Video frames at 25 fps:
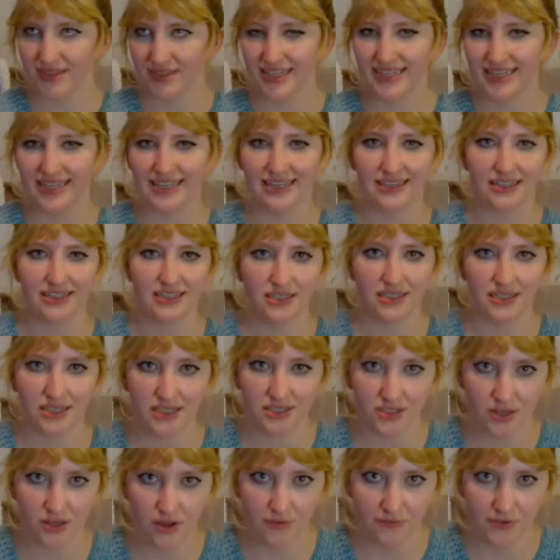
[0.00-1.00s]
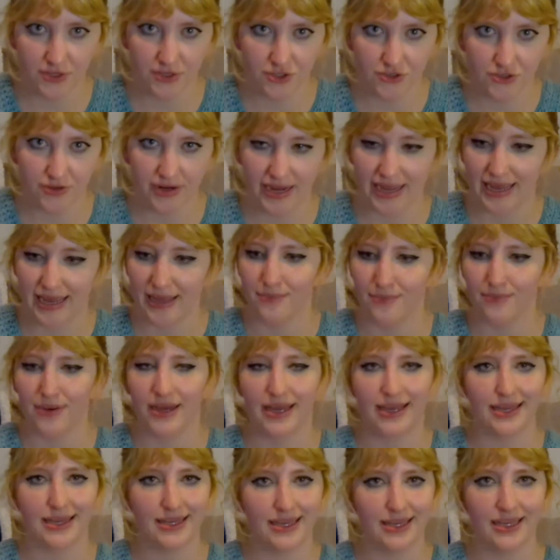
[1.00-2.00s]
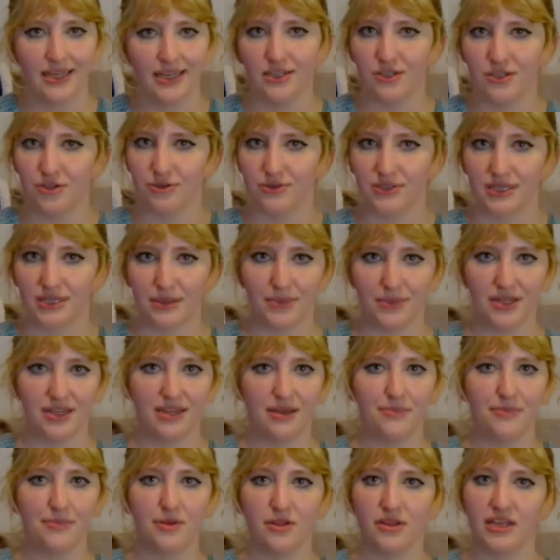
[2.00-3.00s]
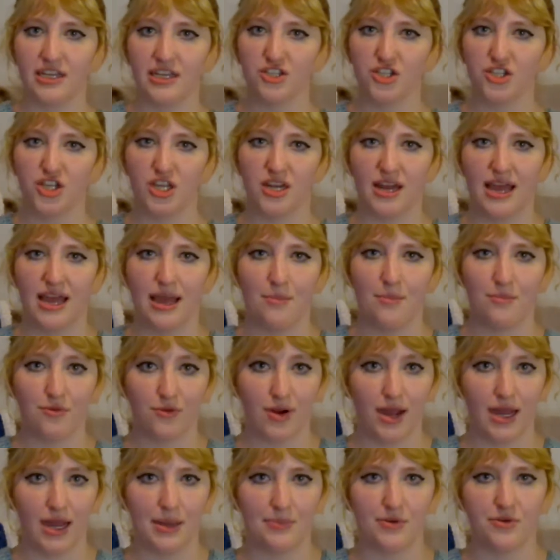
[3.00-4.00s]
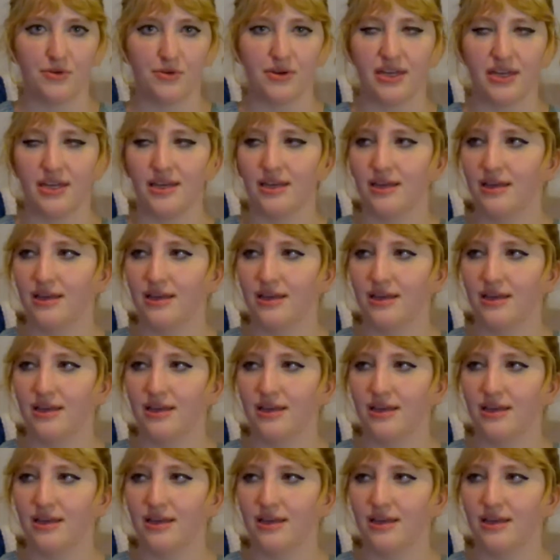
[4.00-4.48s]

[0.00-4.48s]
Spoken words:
Gillies gets off the train by again using manipulation and bribery.